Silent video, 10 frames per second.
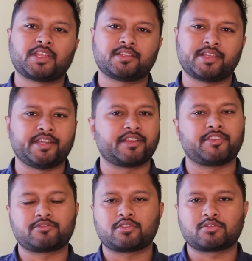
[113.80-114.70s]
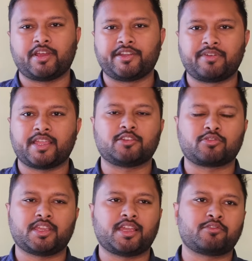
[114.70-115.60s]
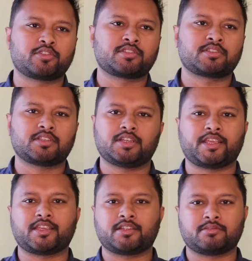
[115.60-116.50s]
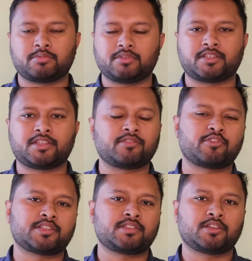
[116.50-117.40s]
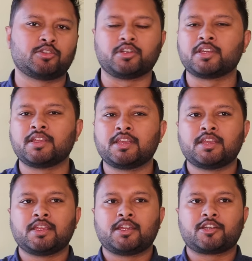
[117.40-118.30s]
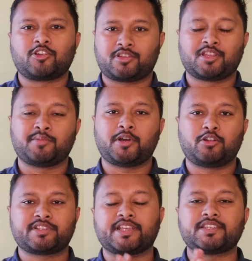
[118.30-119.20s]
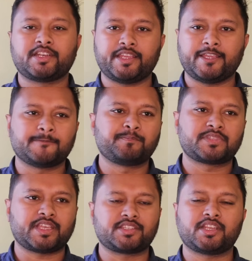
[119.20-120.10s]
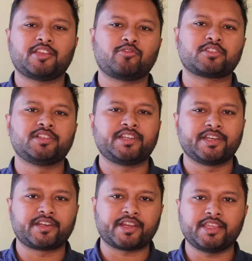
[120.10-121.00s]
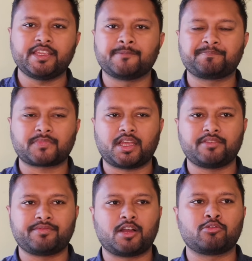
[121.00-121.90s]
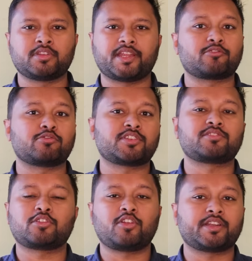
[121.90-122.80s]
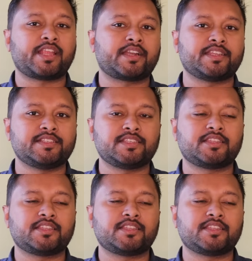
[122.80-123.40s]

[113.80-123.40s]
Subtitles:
The interface was quite fine. Okay, I was the thing was good. Talking about section A was little tricky. I found that questions were not that easy.